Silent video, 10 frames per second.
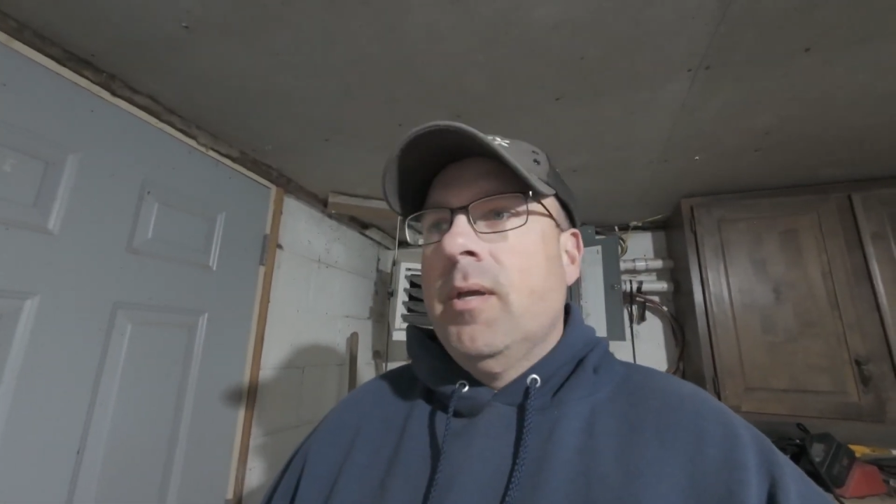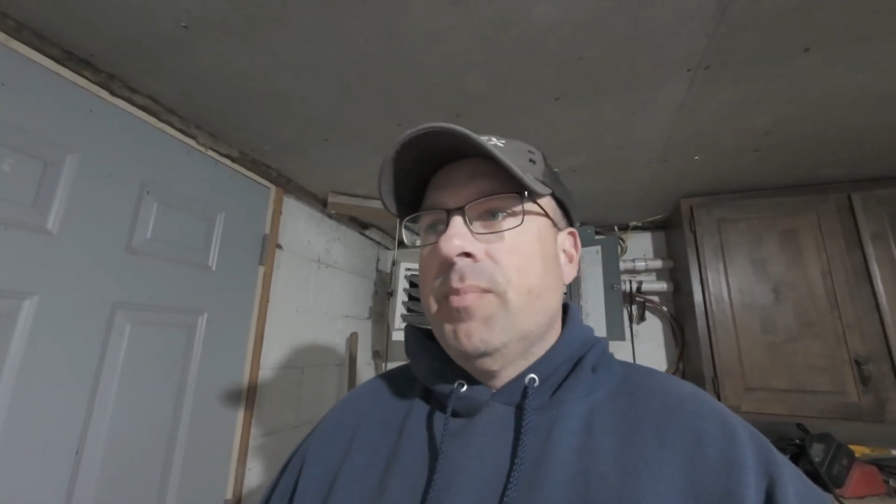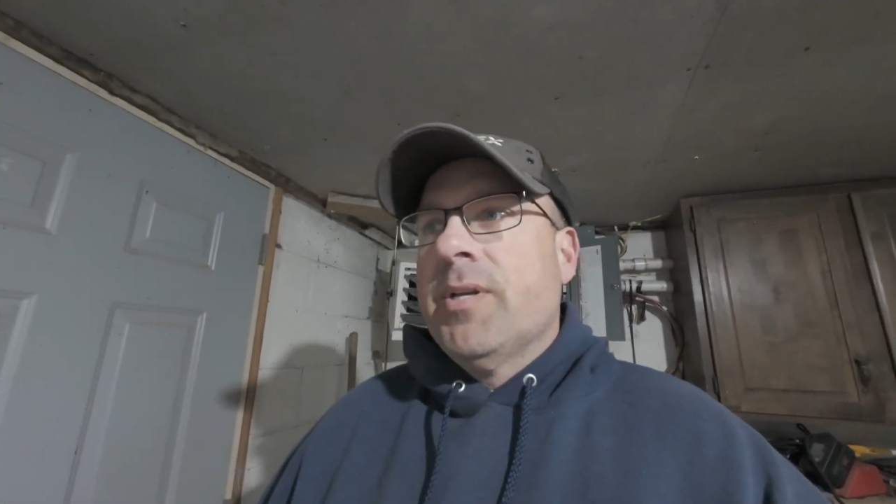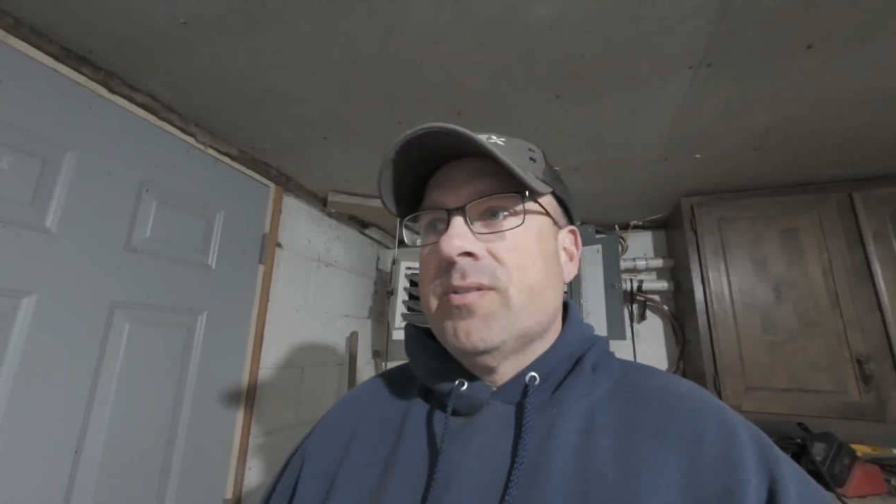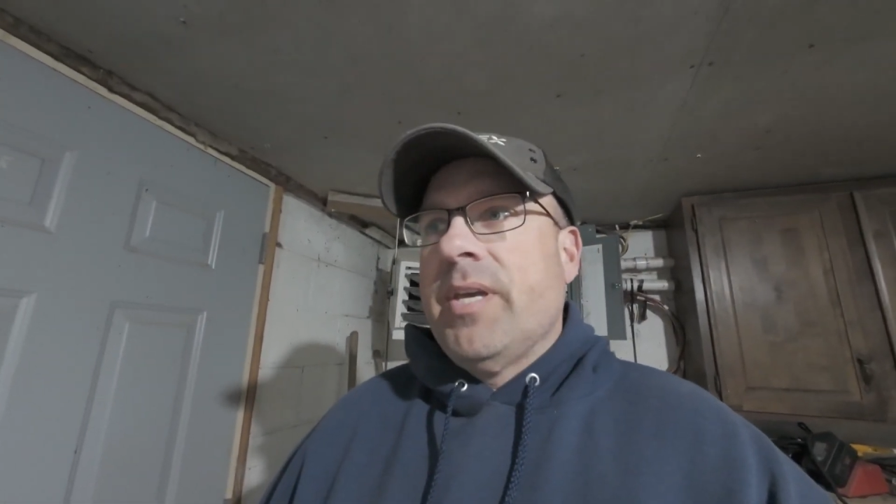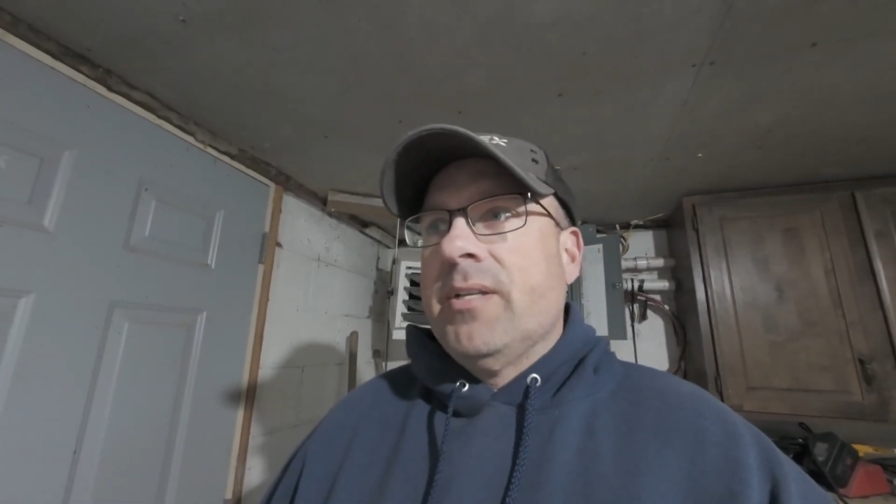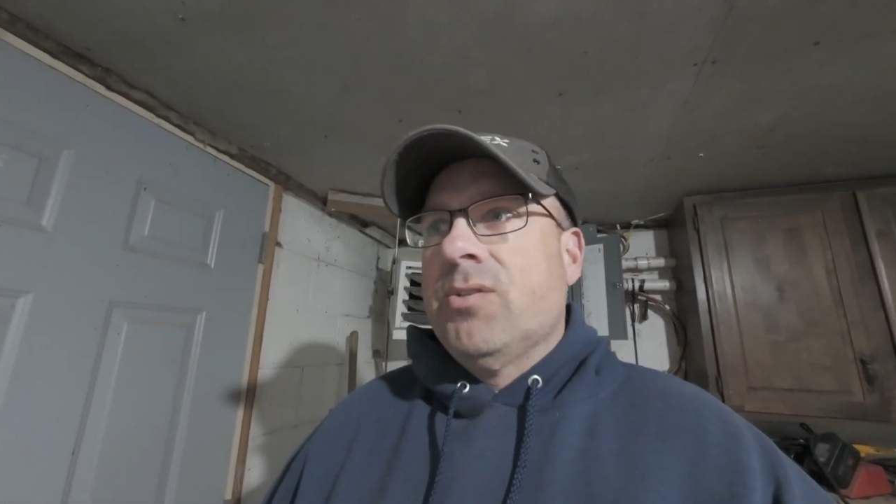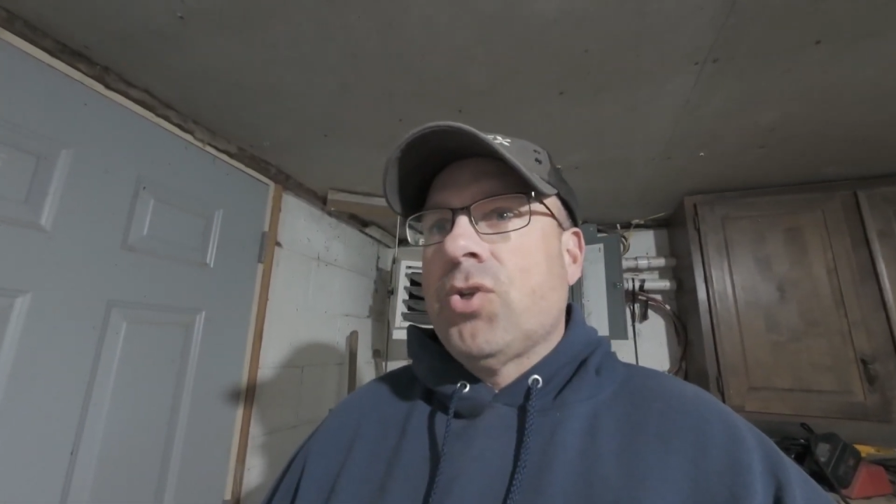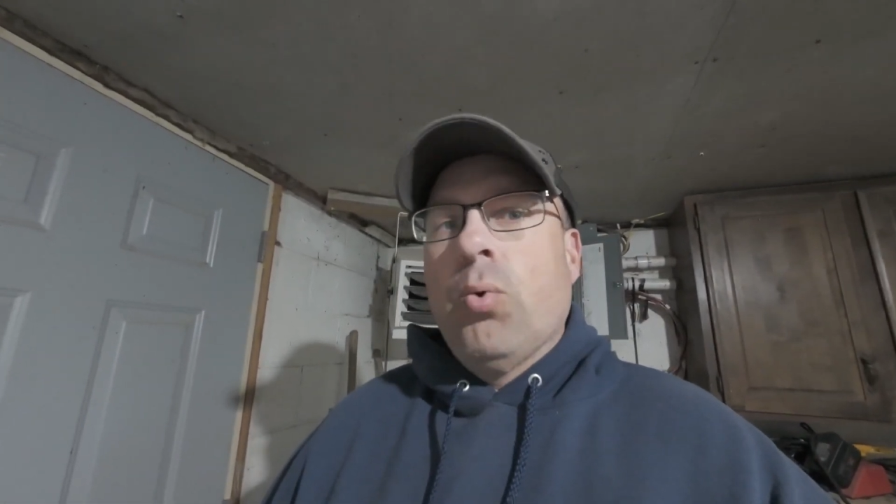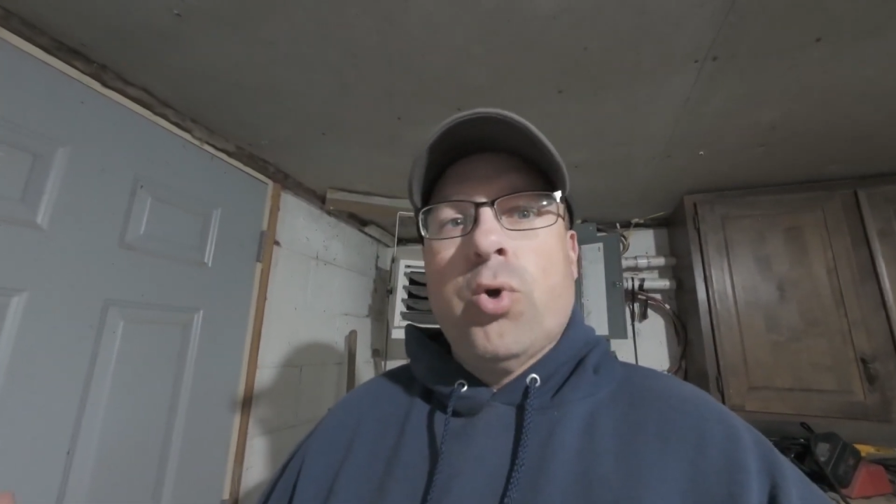because they
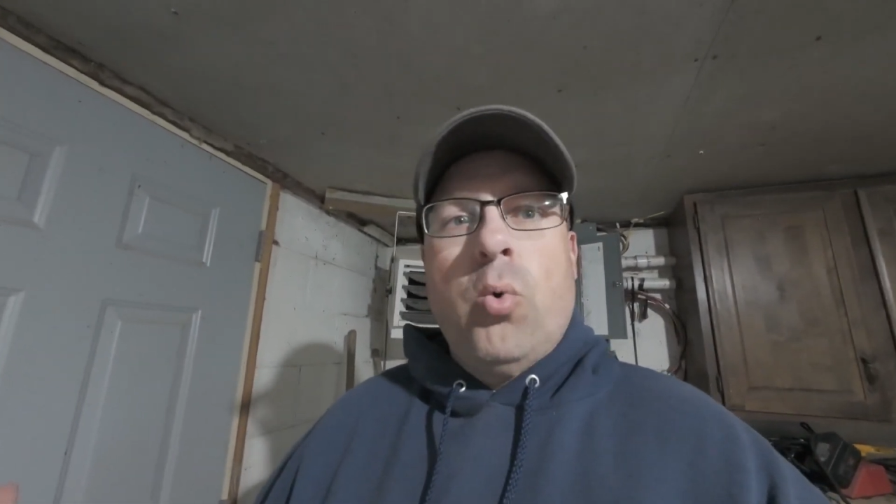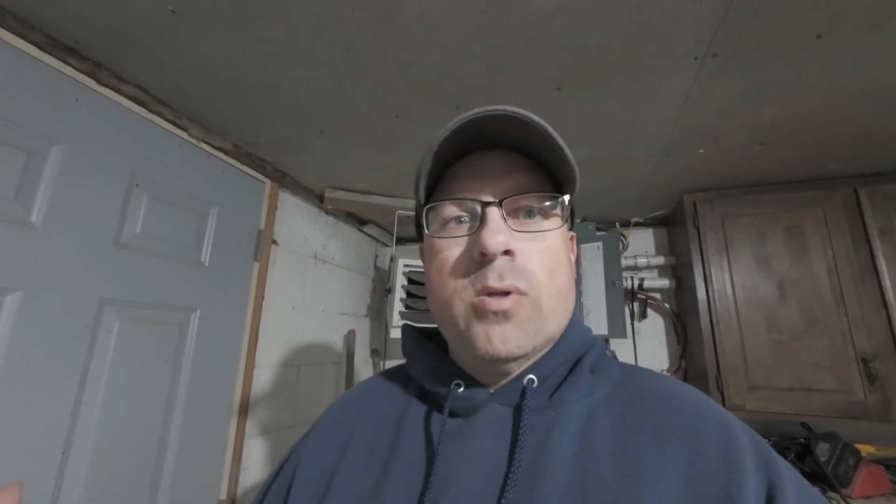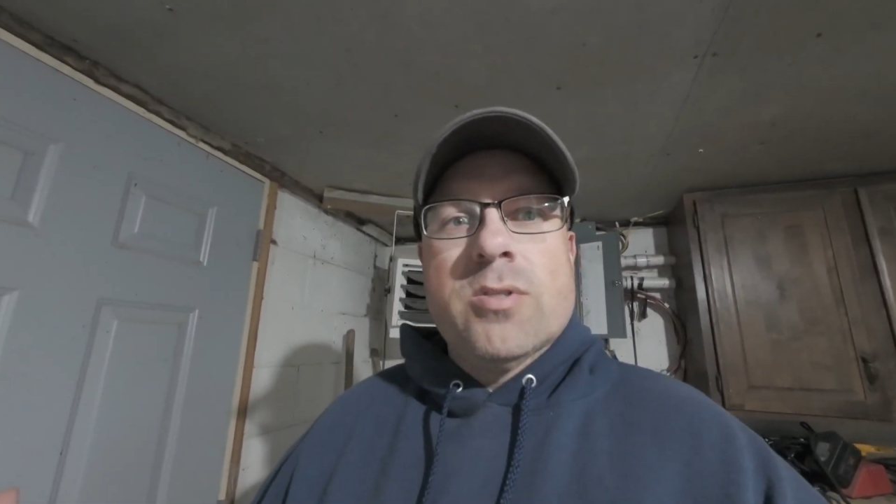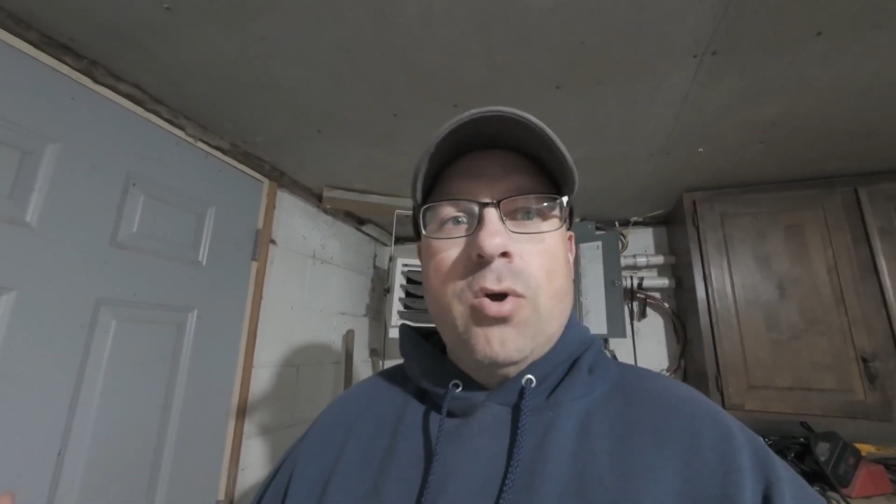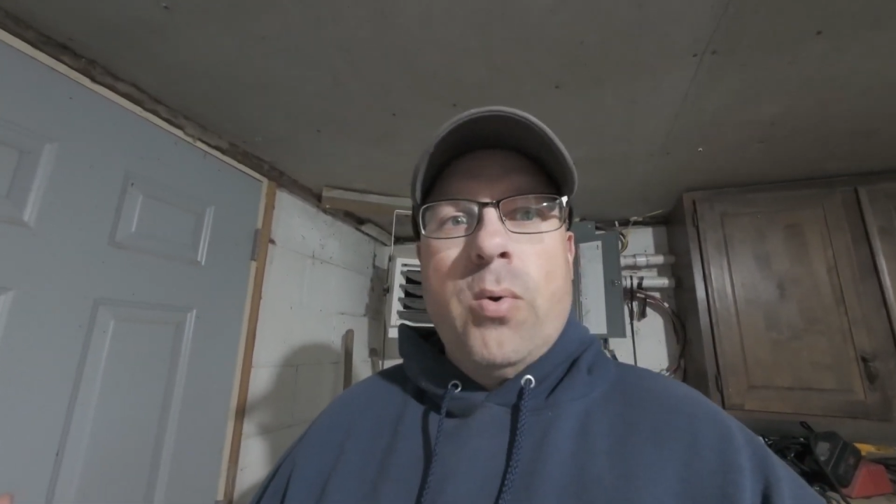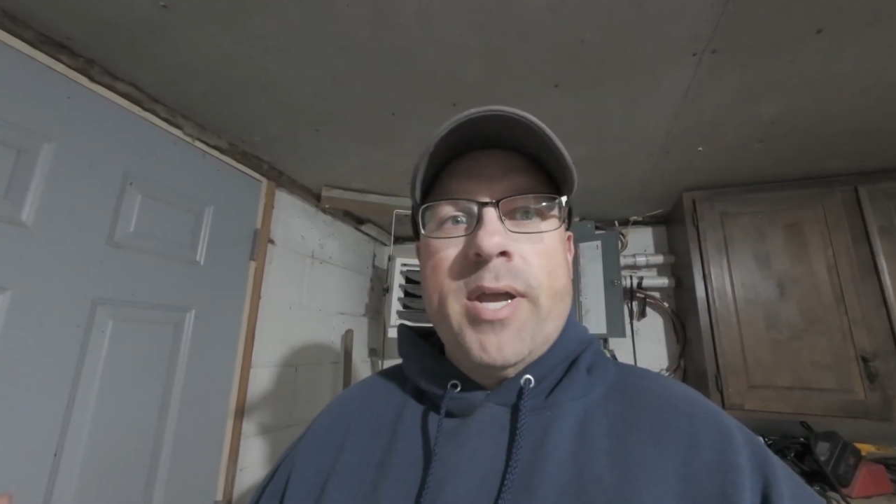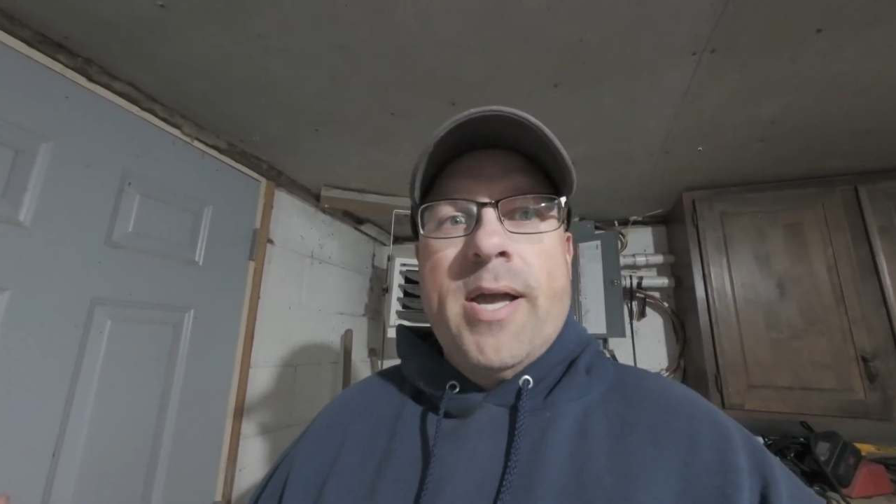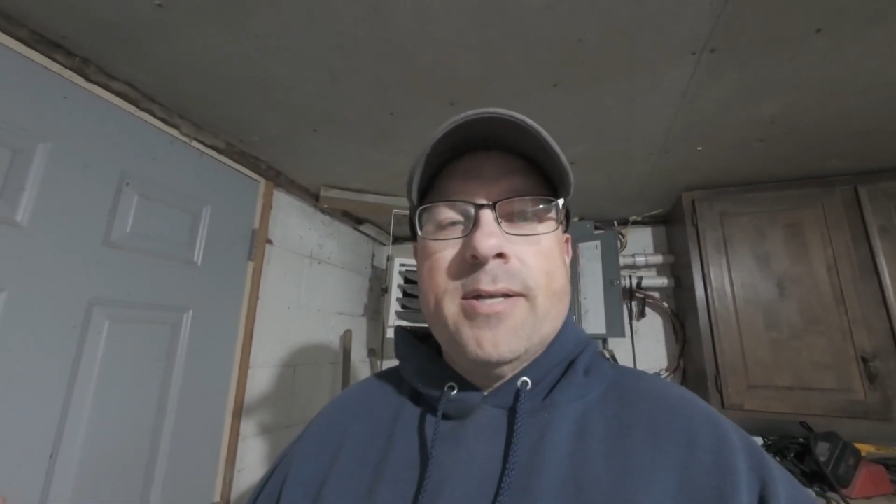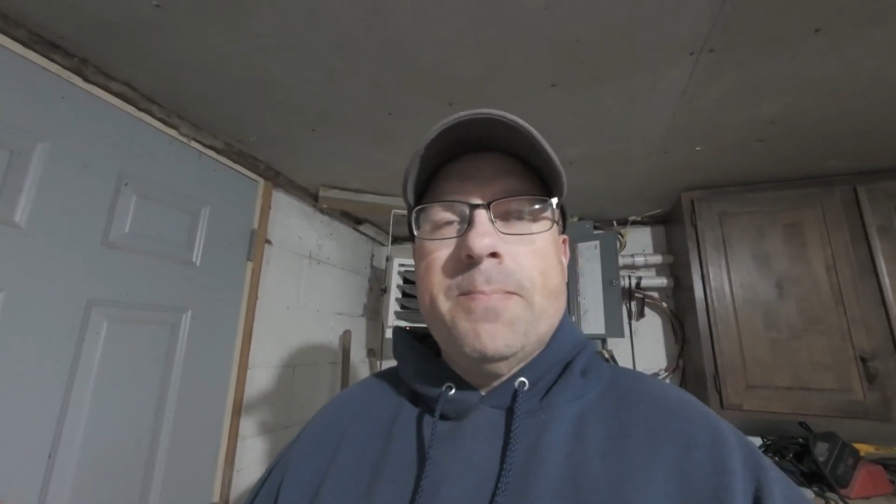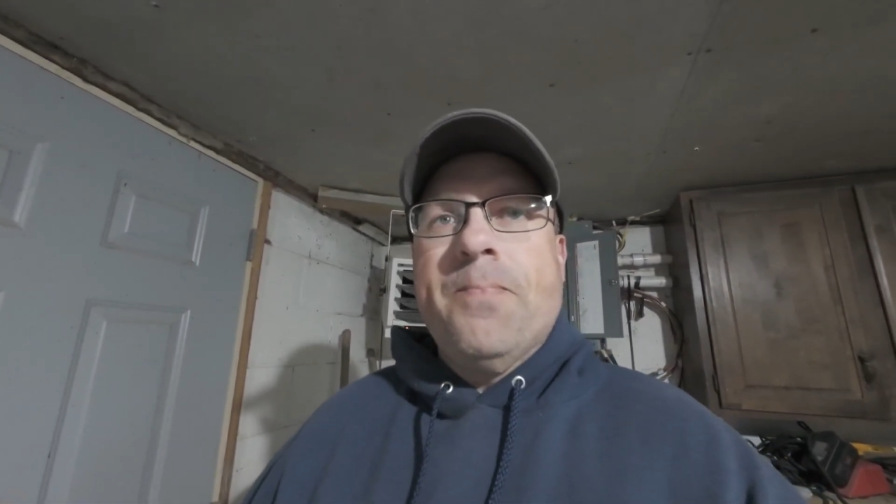don't know what's going
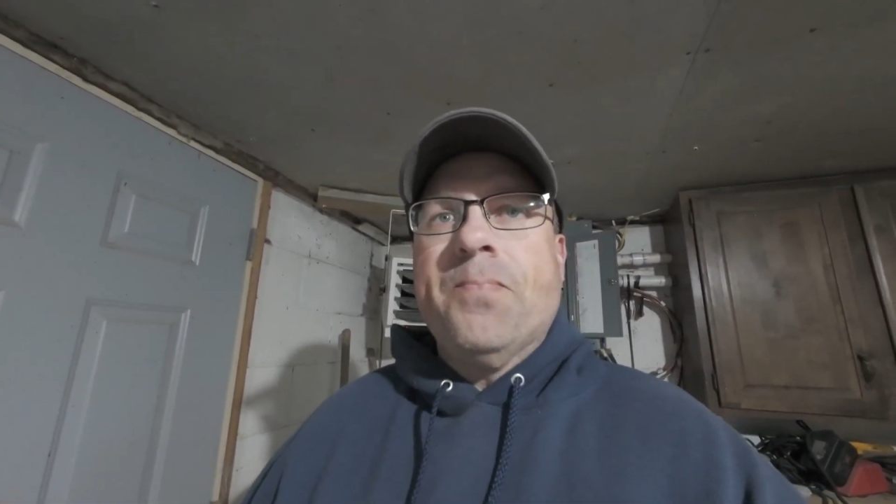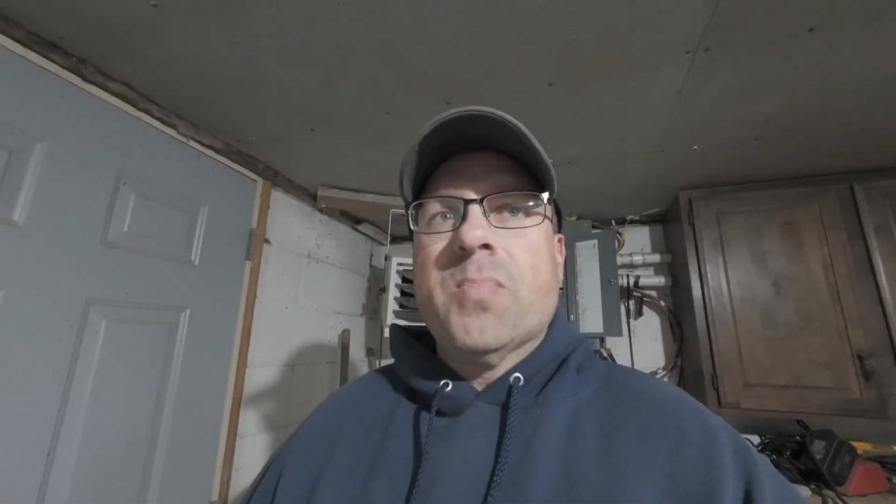on.